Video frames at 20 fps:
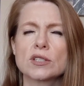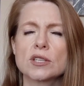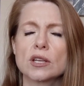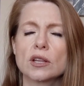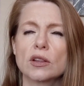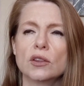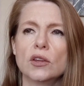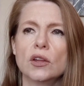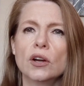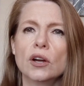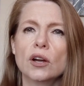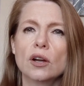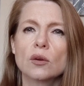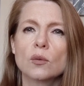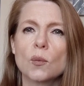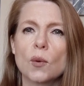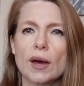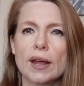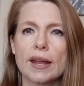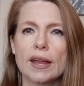to
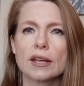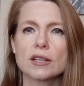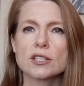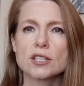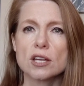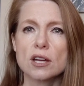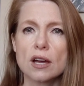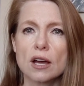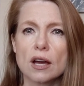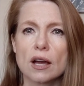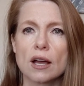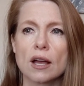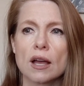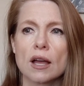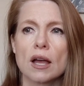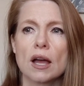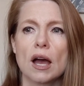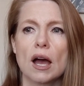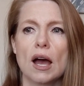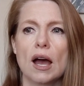learn what it took
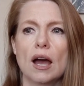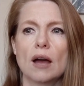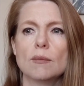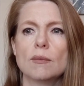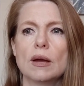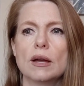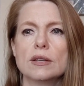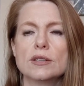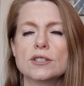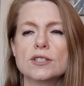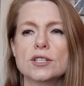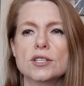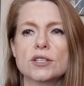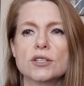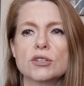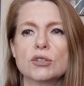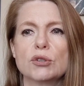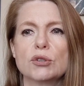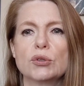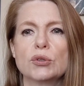
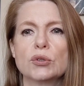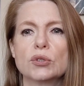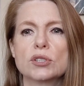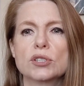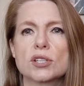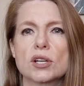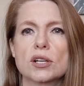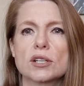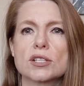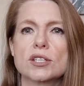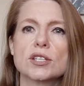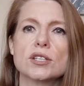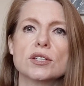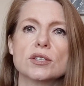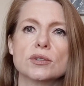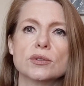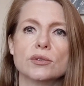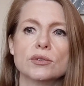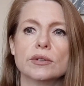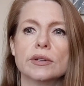to start
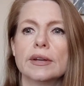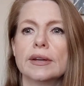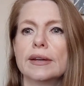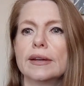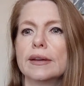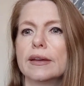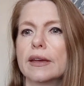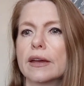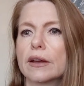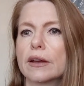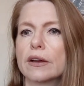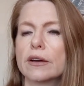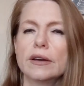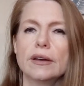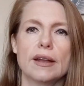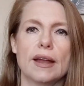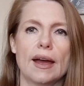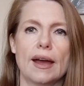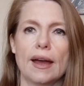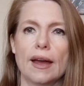to get
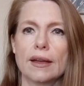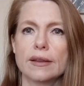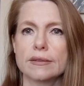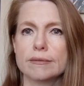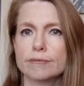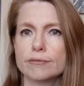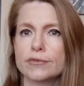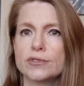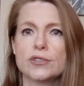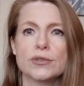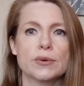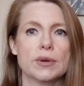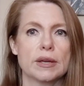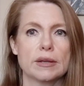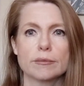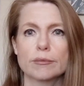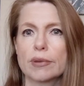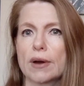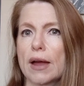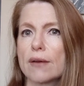good at
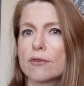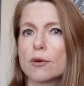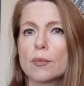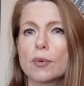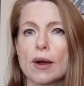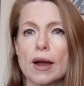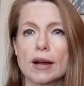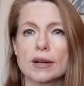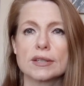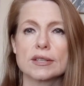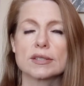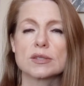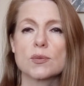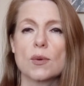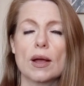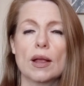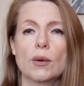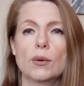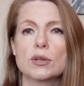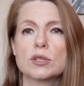doing private practice
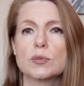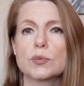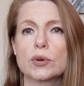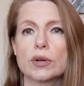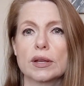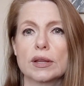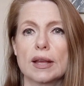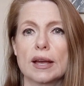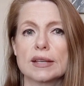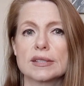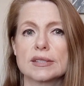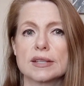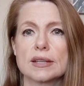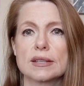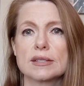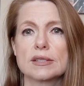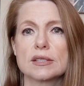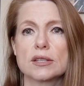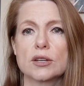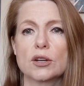while I was
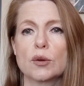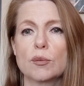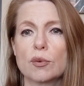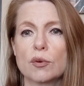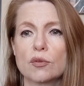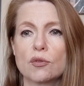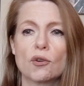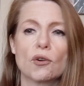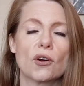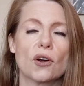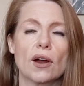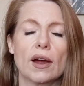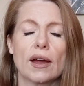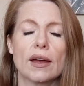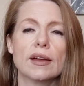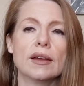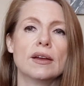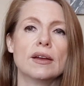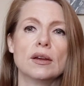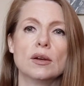pre-licensed, before
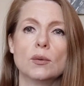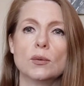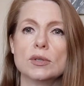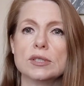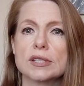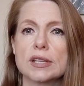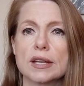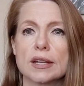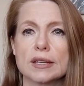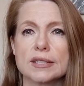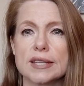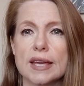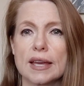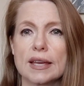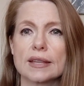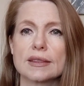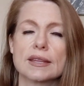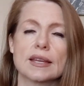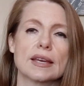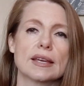I was going to
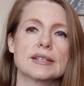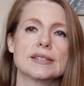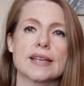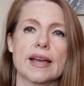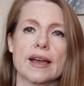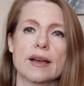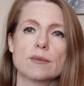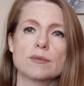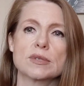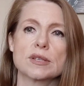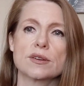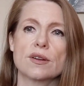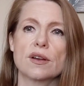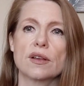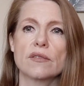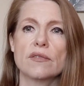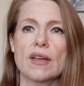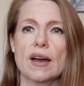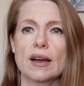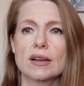take the exams and
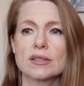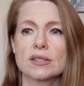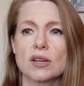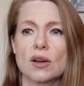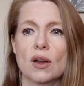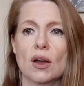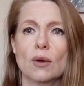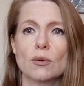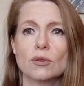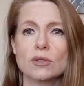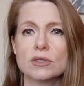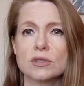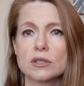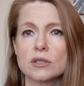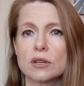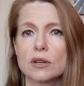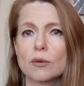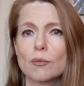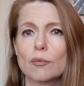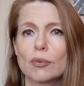all of that. So I was
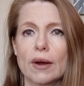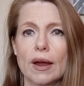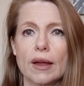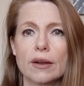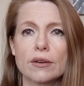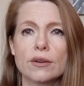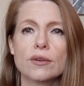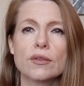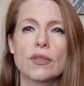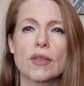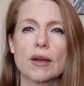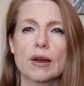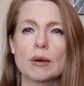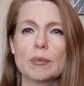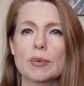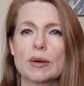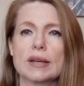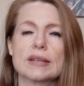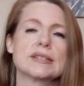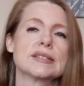a brand new
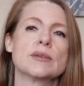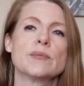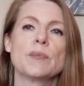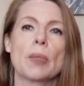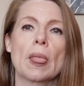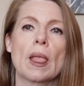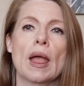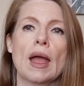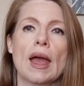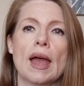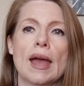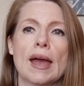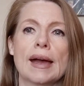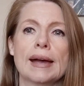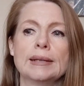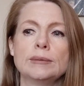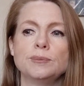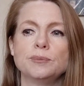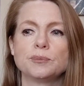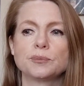therapist,
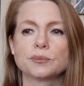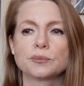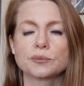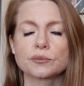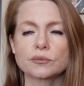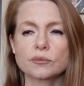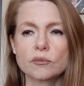and